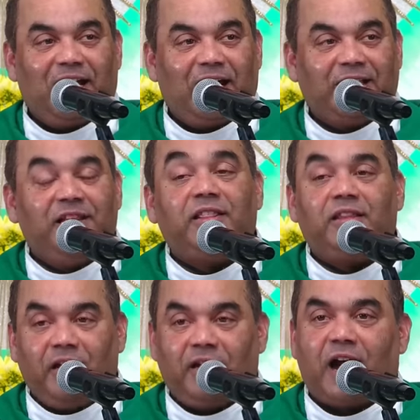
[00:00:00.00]
And they
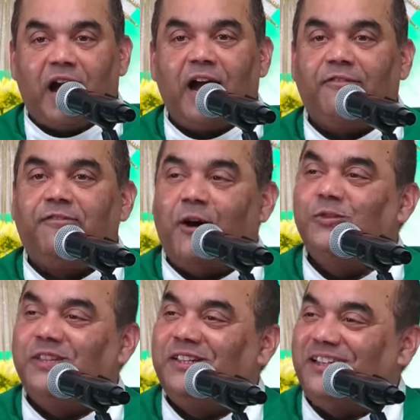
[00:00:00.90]
think, I have
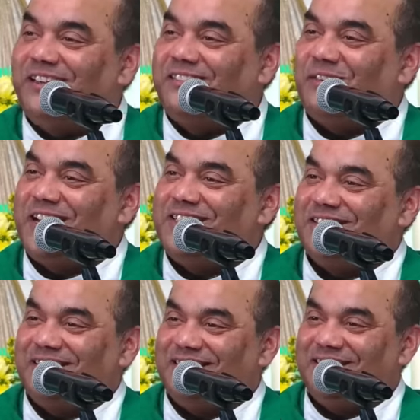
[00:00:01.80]
found the real
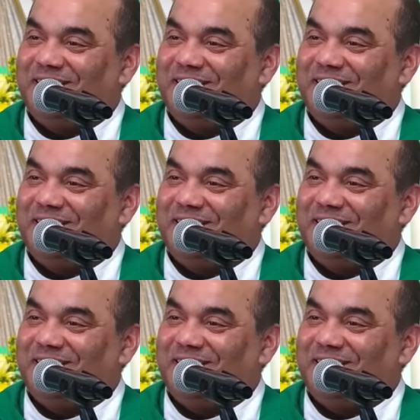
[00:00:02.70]
treasure.